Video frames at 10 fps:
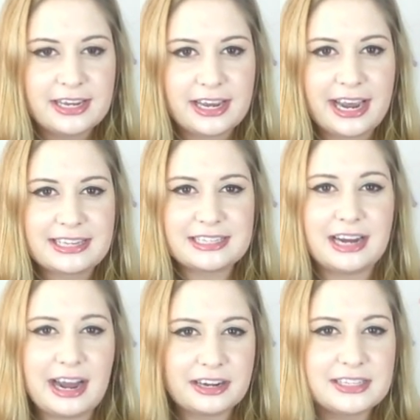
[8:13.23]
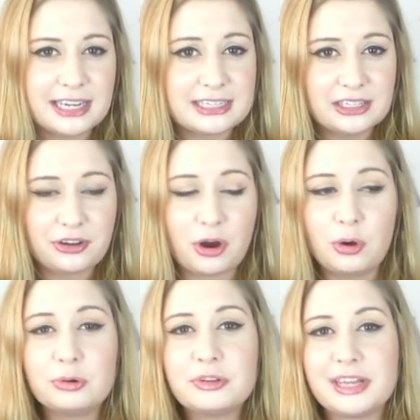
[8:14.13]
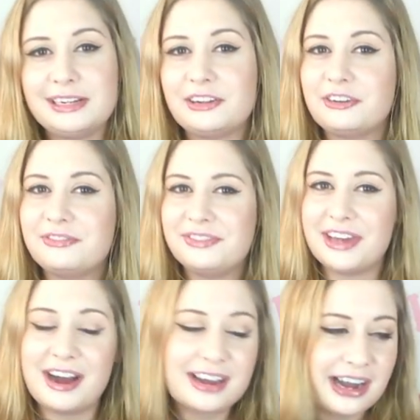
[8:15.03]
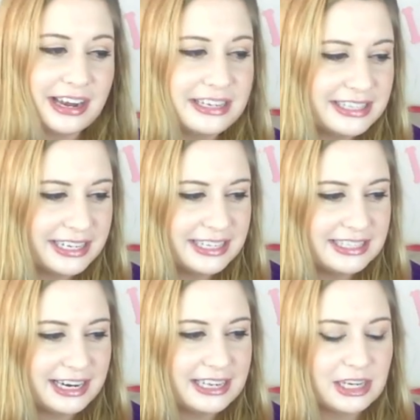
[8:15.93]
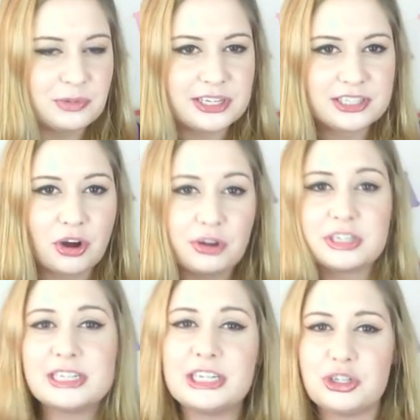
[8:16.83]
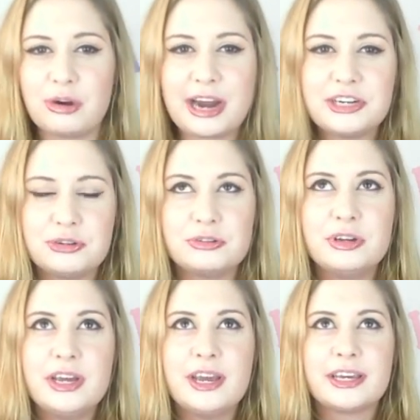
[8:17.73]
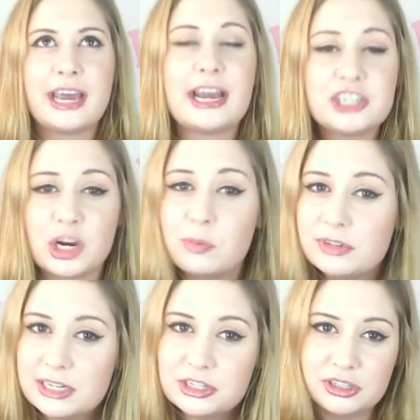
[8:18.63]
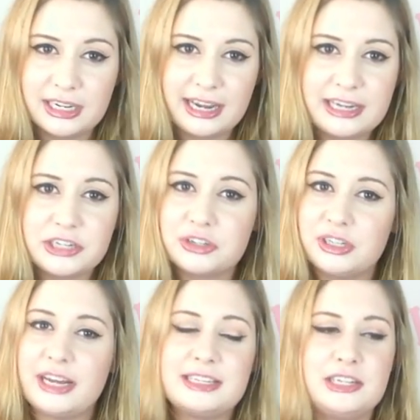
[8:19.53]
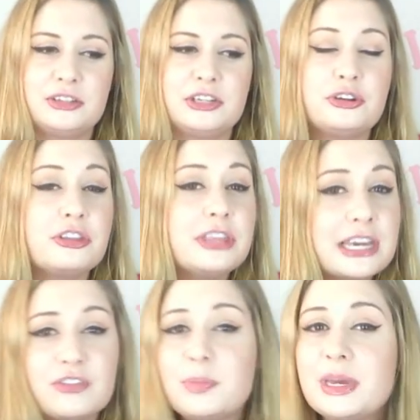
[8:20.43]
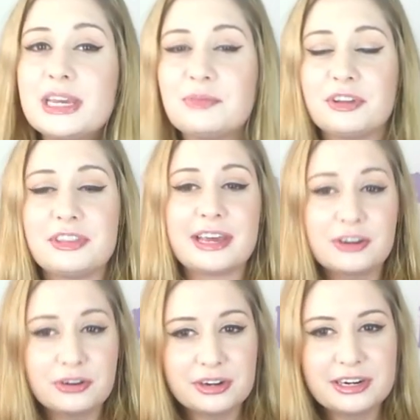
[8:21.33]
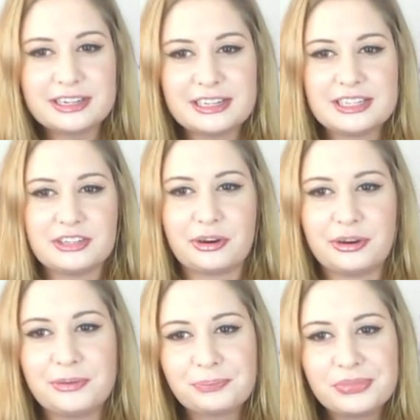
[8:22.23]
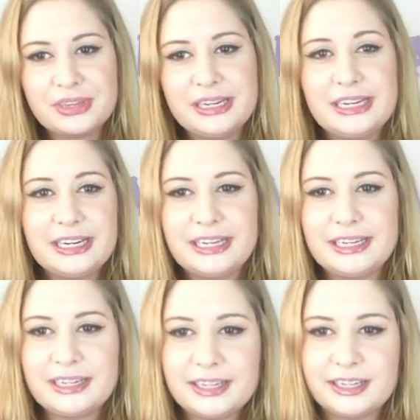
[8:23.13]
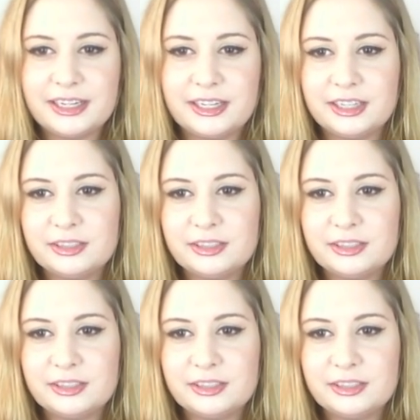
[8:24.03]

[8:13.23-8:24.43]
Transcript: as an artist that's a lot older than a lot of young artists these days, I'm just constantly trying to catch up with digital art. Digital art is still a new thing for me. I'm not that good at it, so yeah.